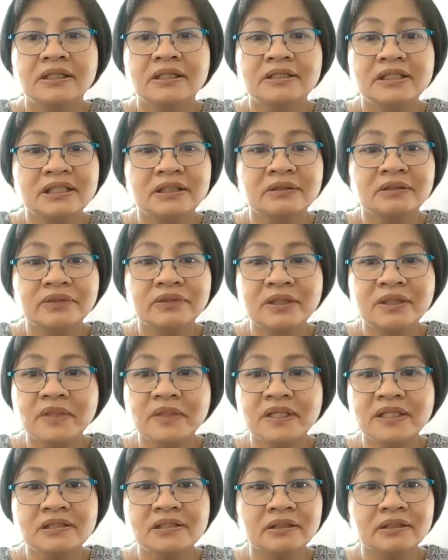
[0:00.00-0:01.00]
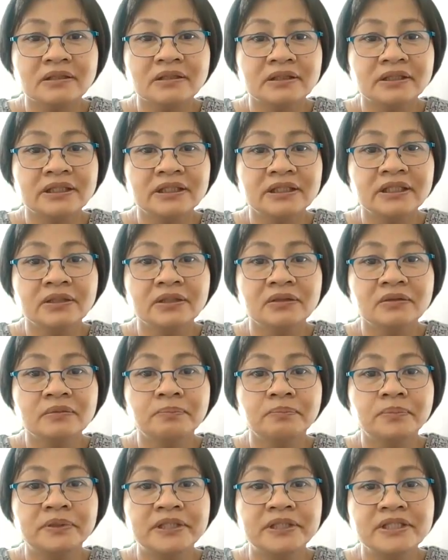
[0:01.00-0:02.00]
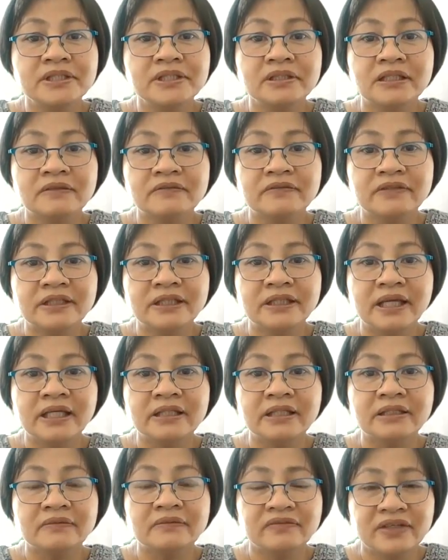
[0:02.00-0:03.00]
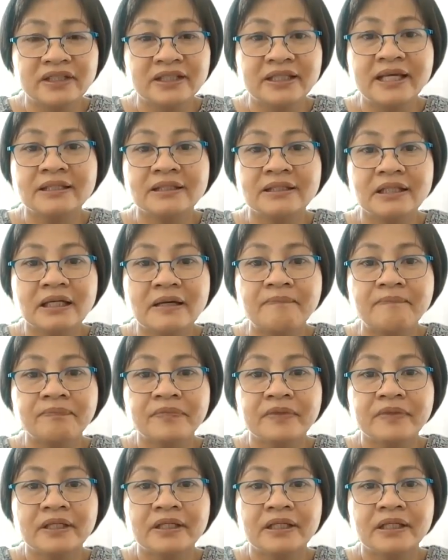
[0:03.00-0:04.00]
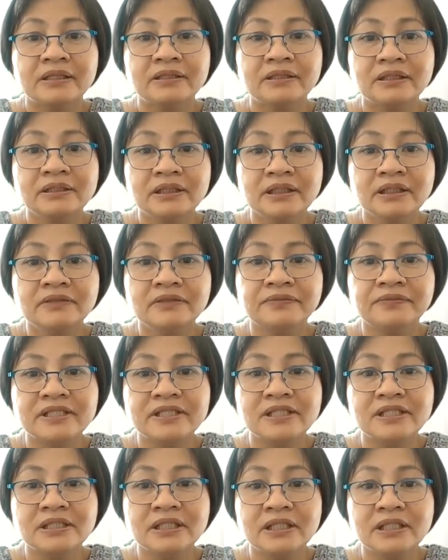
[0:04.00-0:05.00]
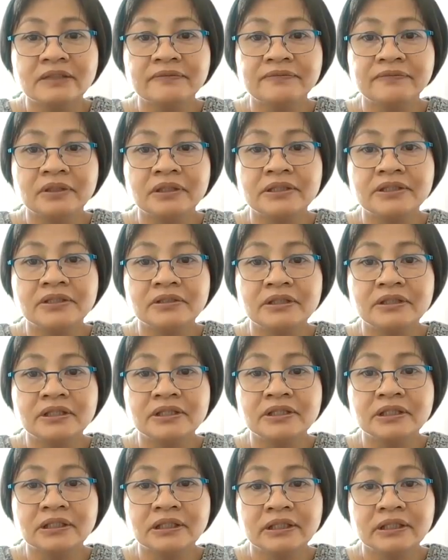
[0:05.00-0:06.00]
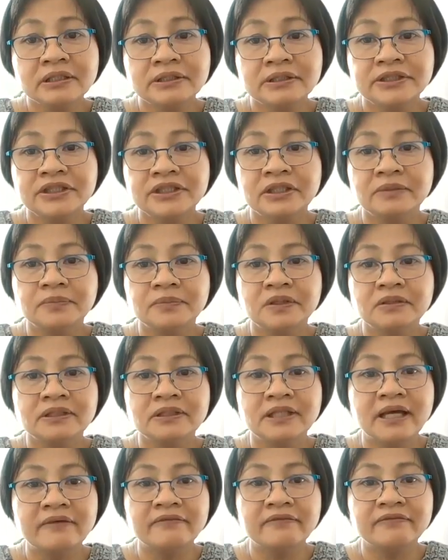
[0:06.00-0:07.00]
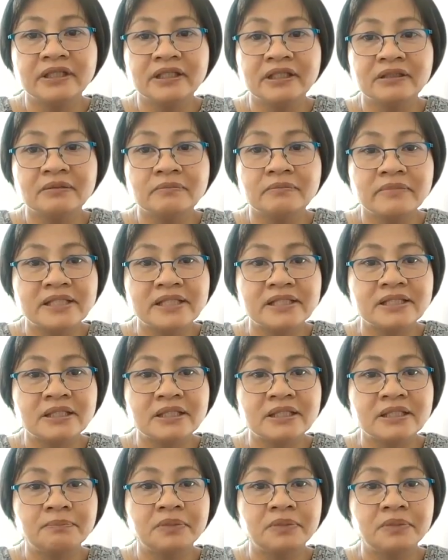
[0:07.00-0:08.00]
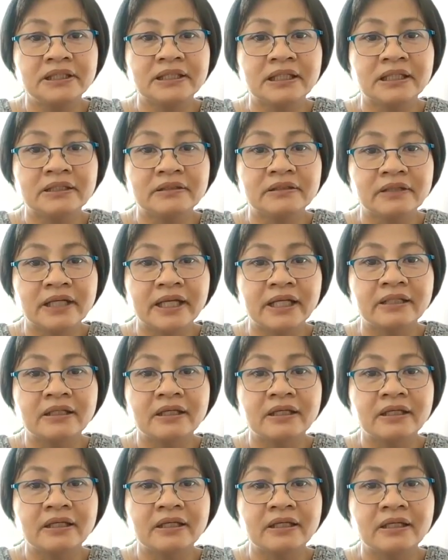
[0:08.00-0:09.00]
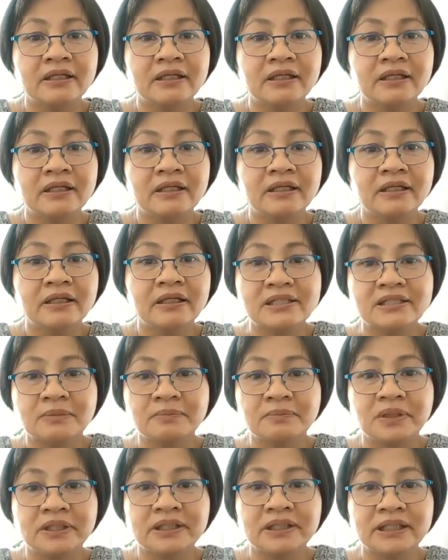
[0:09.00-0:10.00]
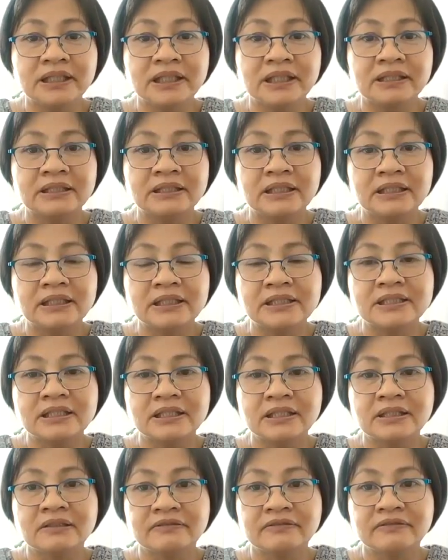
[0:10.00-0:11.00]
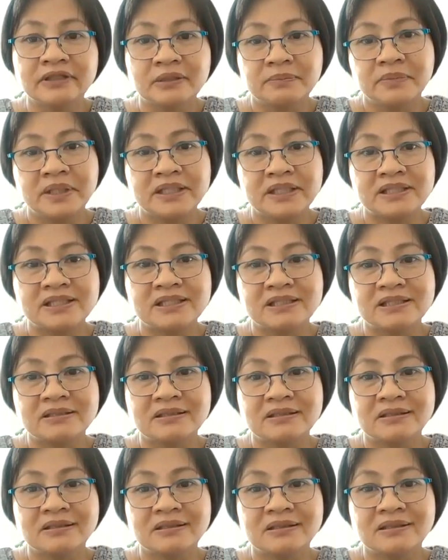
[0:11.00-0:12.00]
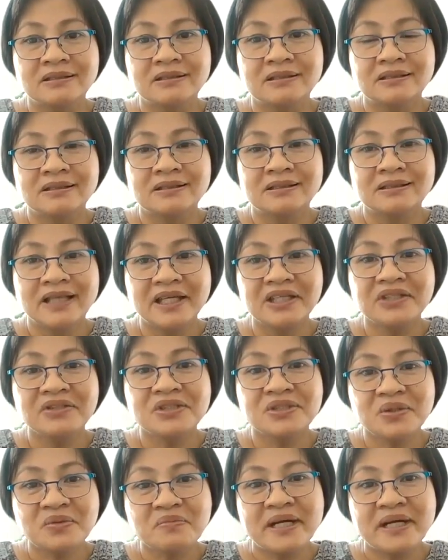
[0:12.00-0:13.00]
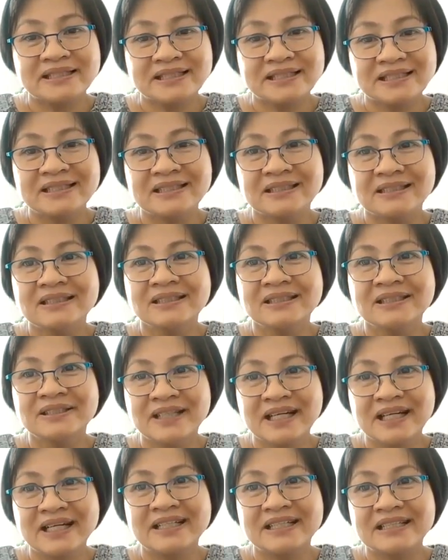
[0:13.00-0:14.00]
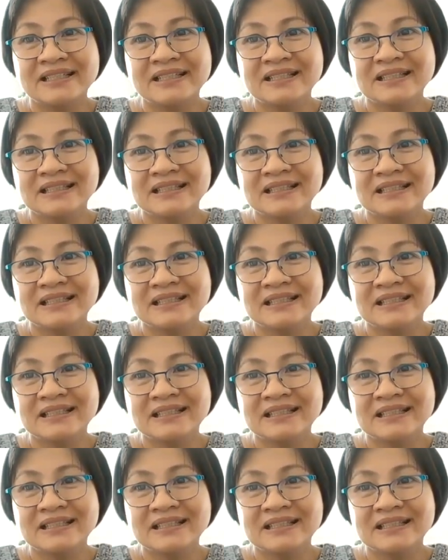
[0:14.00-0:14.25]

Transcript: disagreements that turned into personal vendetta, and the need for skillful judicial leadership to navigate messy political terrain and dynastic political elites in the Philippines. Thank you so much, Gerard.